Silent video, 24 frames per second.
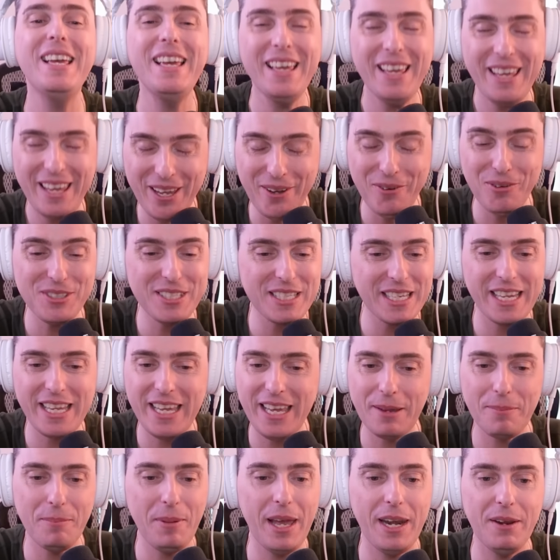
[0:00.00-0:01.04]
It was a
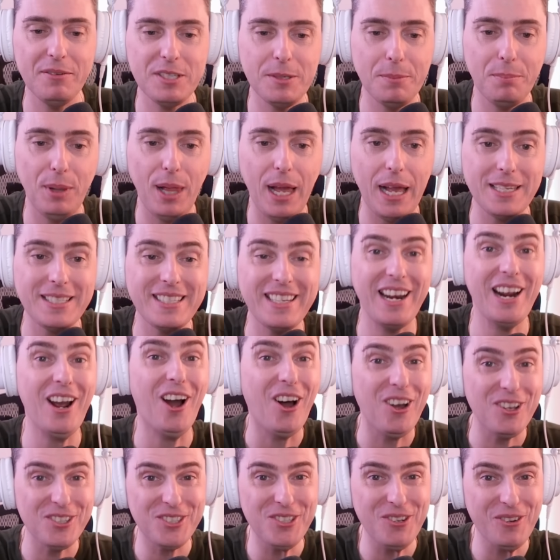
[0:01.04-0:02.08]
kick, man. It was a blast. And I
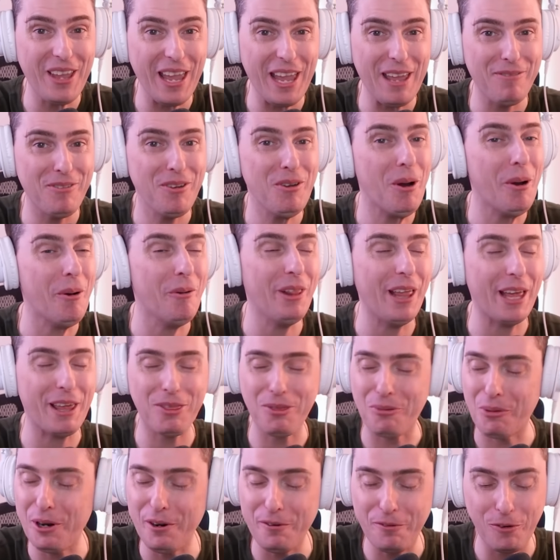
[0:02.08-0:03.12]
also gave you like
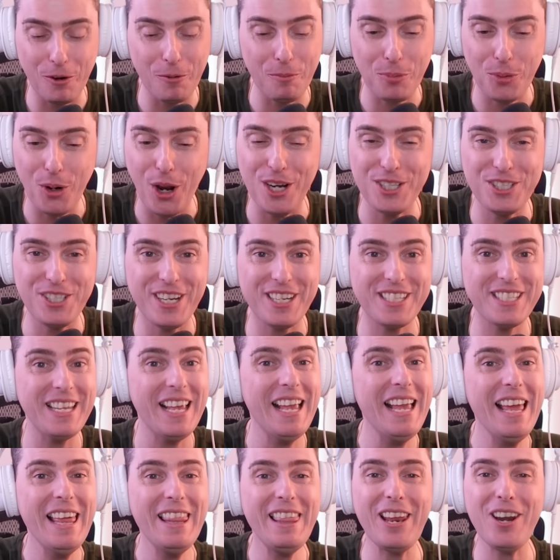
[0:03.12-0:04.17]
three or four projects
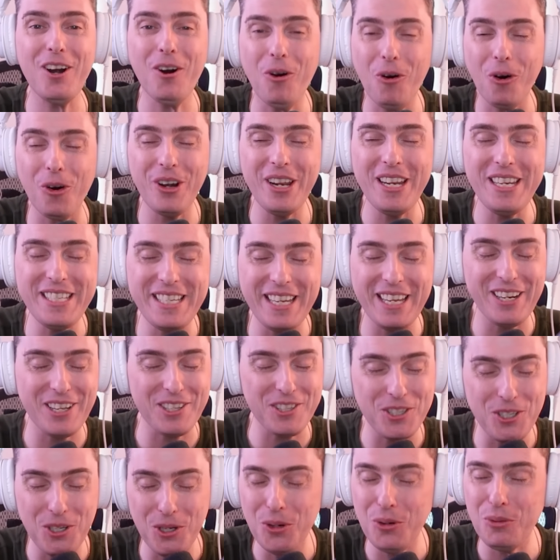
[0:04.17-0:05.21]
that already did a
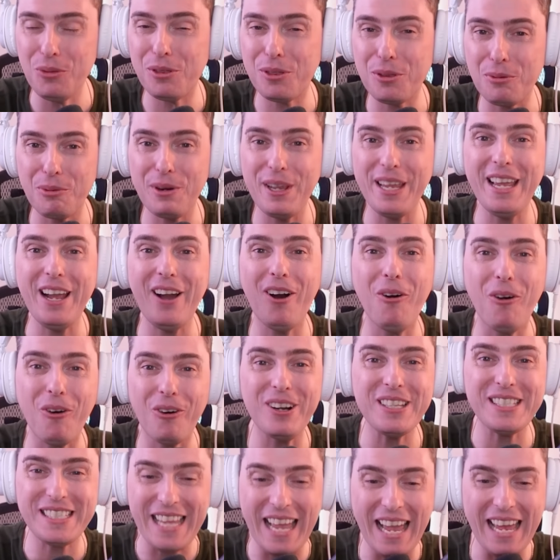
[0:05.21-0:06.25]
two, three, or a
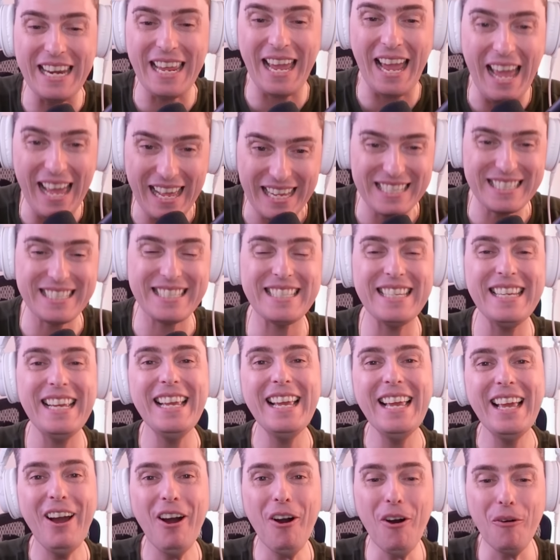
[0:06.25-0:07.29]
10X
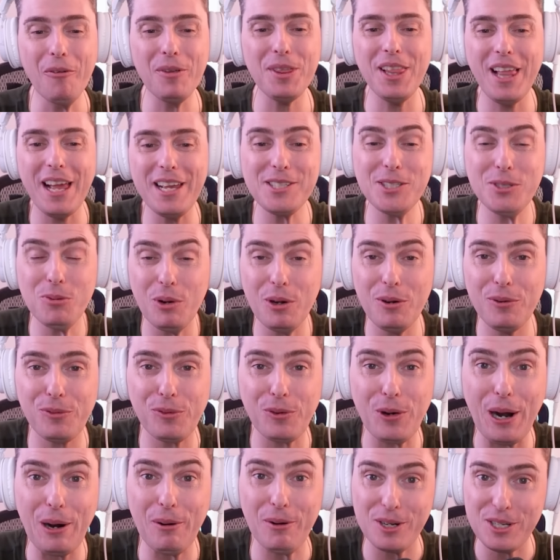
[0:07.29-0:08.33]
over the last 24
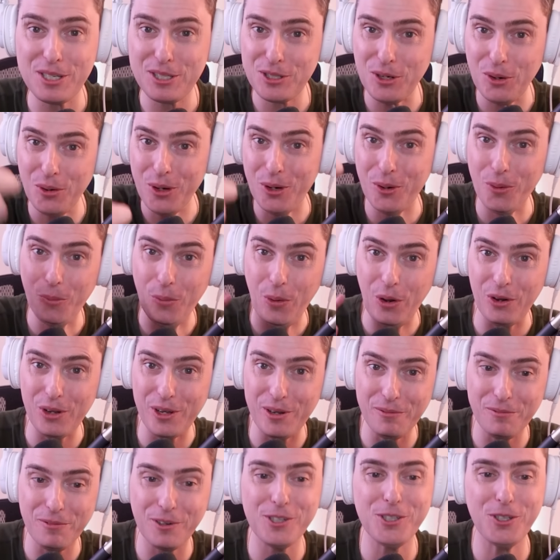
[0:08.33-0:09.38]
hours. So you're welcome
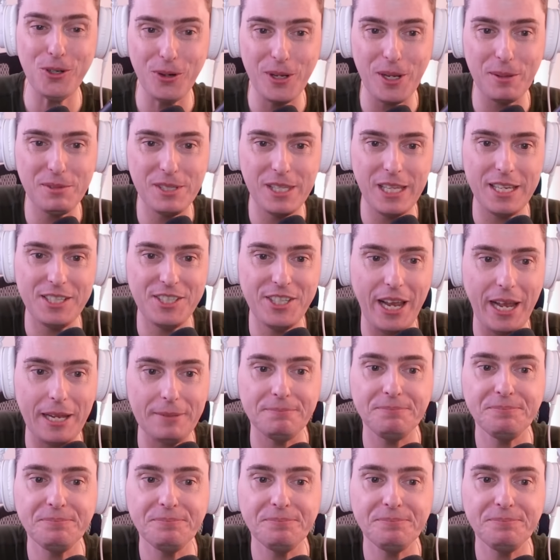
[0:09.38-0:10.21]
for showing up to that chat.